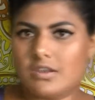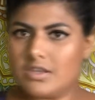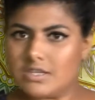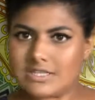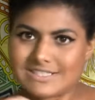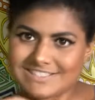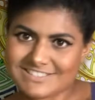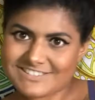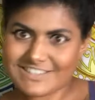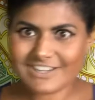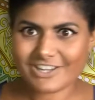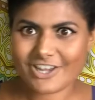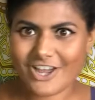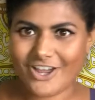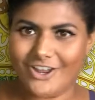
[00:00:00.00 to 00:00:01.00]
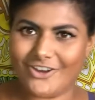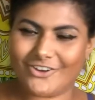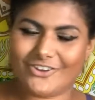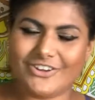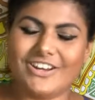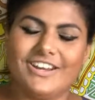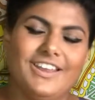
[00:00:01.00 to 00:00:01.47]

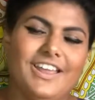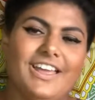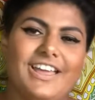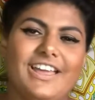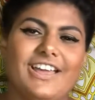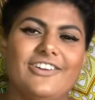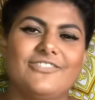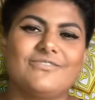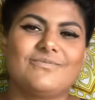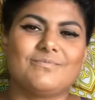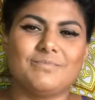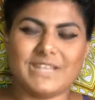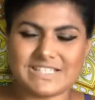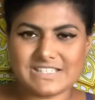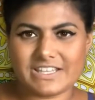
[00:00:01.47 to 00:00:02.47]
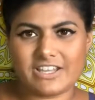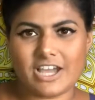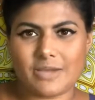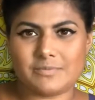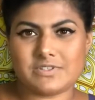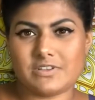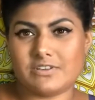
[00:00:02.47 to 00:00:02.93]
silicone mixing
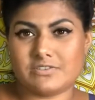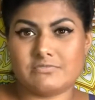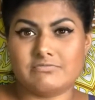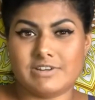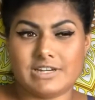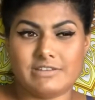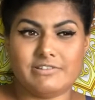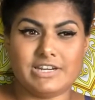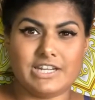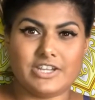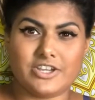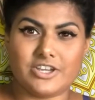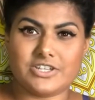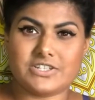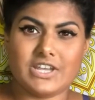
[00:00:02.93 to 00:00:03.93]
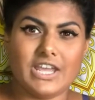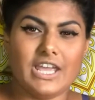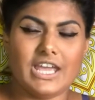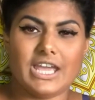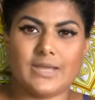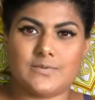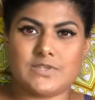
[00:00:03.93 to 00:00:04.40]
cups. Those are really, really good.
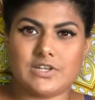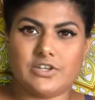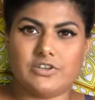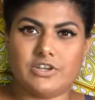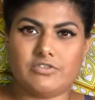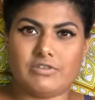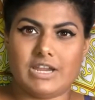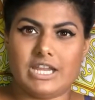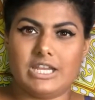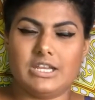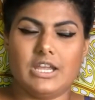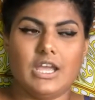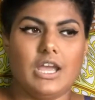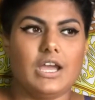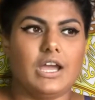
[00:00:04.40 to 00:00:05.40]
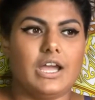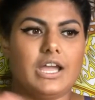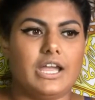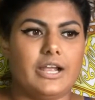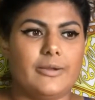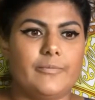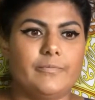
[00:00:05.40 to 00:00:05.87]
Absolutely great
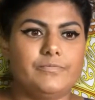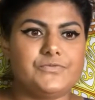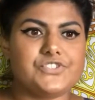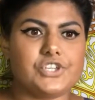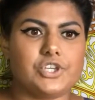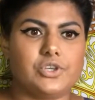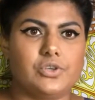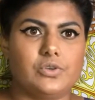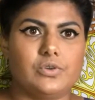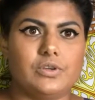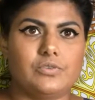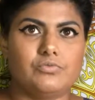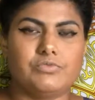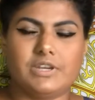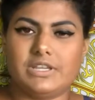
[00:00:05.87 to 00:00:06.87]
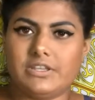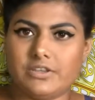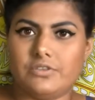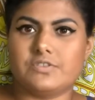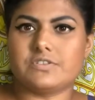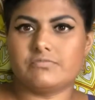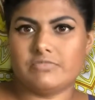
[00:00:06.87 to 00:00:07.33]
to
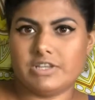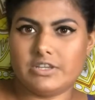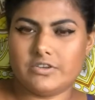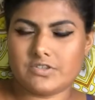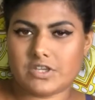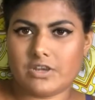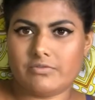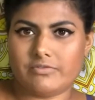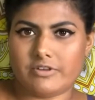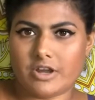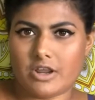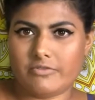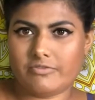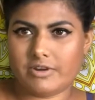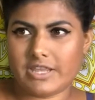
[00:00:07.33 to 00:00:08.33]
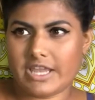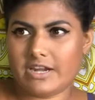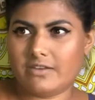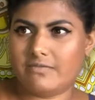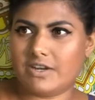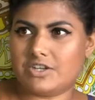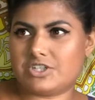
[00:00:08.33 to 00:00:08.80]
reuse and reuse over and over again.
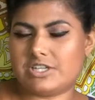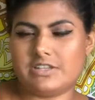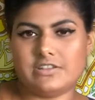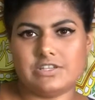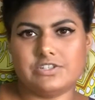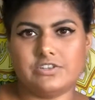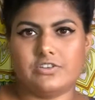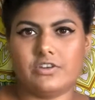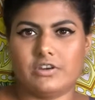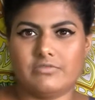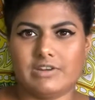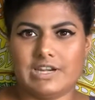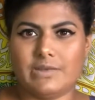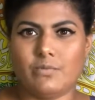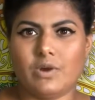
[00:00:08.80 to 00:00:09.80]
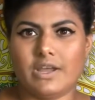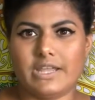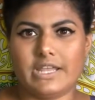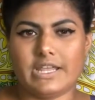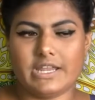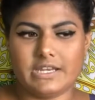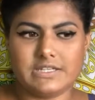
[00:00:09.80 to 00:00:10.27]
Eventually they do go really white
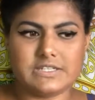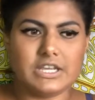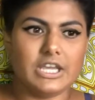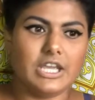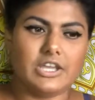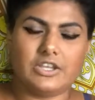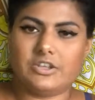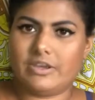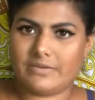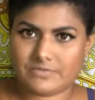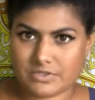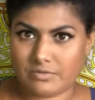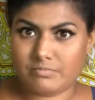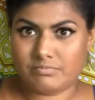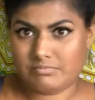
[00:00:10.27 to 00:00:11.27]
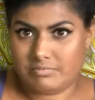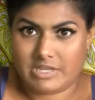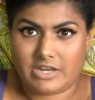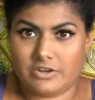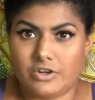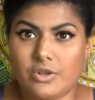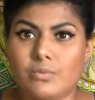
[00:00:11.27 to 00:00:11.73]
and you have to get
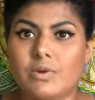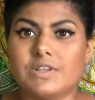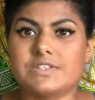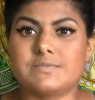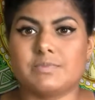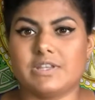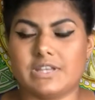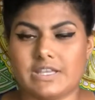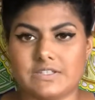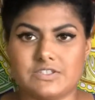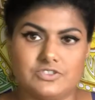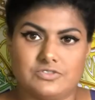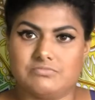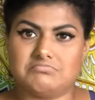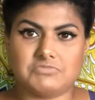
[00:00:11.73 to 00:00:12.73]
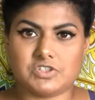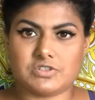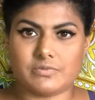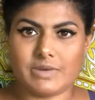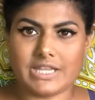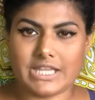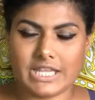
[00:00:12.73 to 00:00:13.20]
new ones, but that's just the
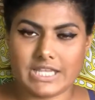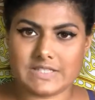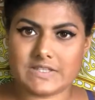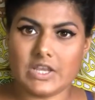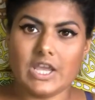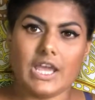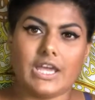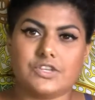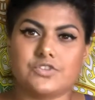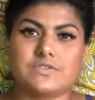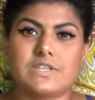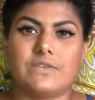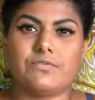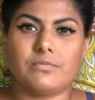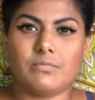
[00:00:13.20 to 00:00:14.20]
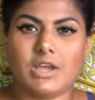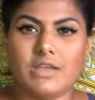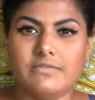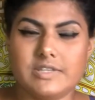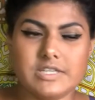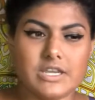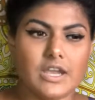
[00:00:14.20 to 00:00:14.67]
way it is. As you'll see from my
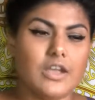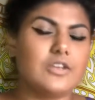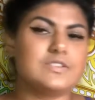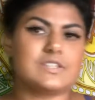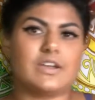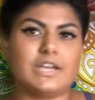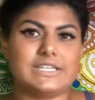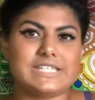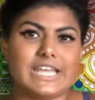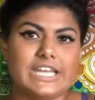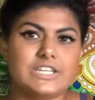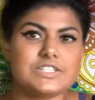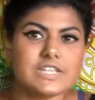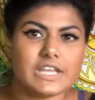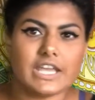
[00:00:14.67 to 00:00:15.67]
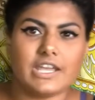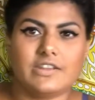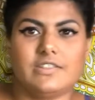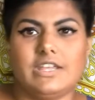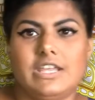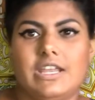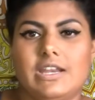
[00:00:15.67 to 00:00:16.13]
videos, I tend to get
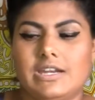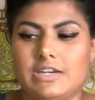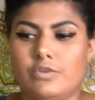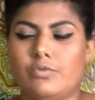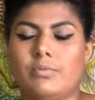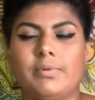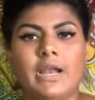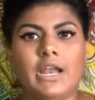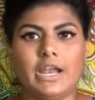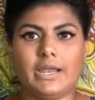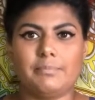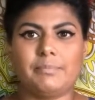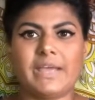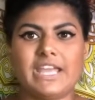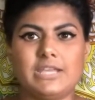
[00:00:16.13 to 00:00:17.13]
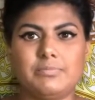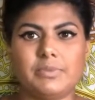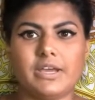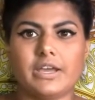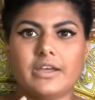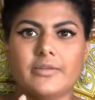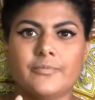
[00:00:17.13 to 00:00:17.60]
the little
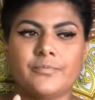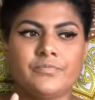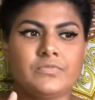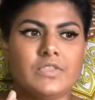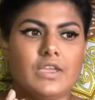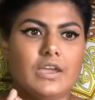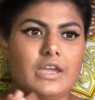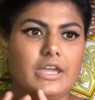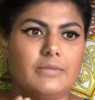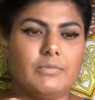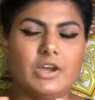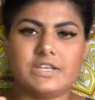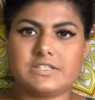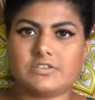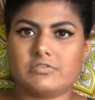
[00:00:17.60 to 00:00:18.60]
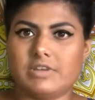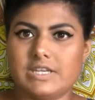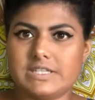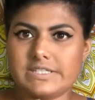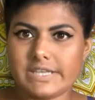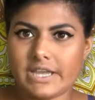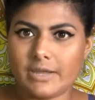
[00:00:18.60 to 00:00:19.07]
paper ice cream
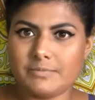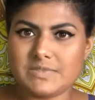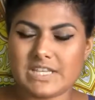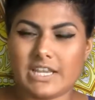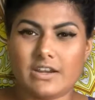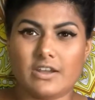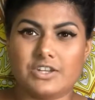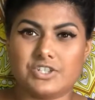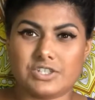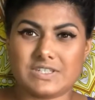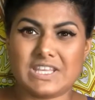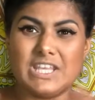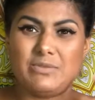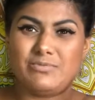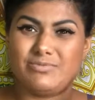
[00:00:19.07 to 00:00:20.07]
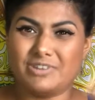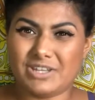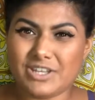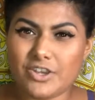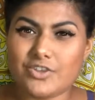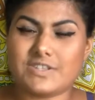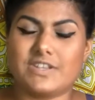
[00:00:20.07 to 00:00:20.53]
tubs, and I just keep
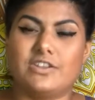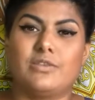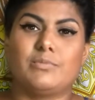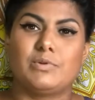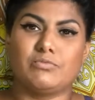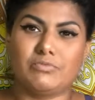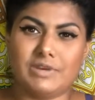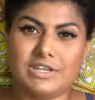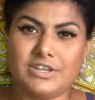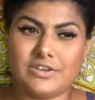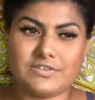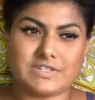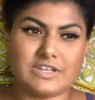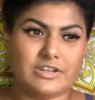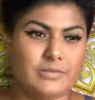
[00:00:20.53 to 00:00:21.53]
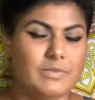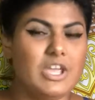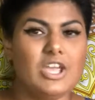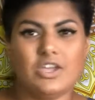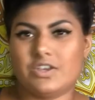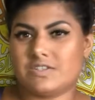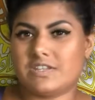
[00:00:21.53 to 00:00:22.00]
reusing them and reusing them
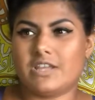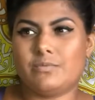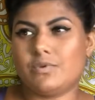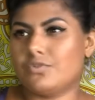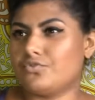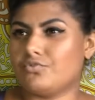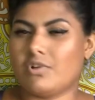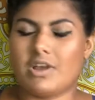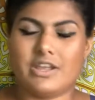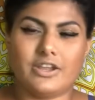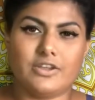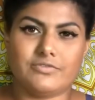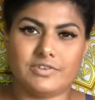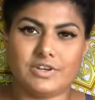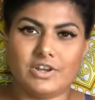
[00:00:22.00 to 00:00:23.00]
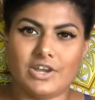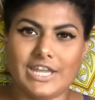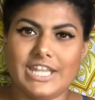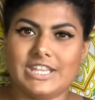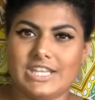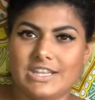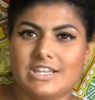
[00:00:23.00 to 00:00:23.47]
because they will dry overnight,
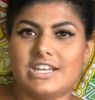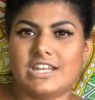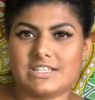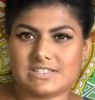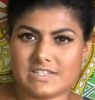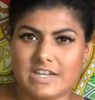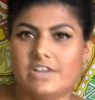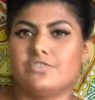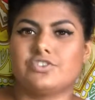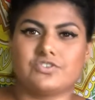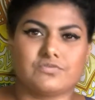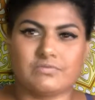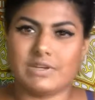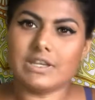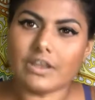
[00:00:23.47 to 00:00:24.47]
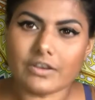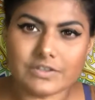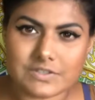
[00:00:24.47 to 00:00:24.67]
and then the next day I'll just reuse